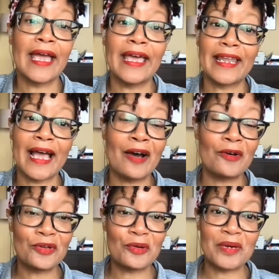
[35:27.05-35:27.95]
and I
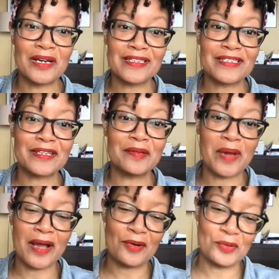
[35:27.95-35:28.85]
don't know much
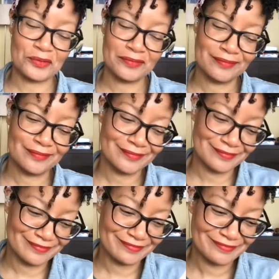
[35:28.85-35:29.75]
about
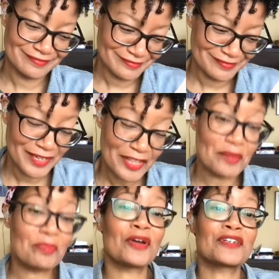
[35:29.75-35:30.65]

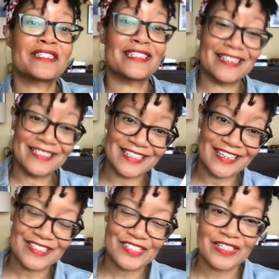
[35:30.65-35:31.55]
the purchasing as
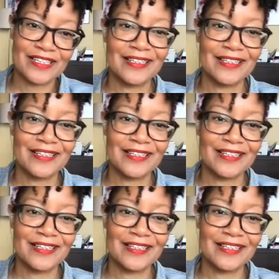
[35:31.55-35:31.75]
such,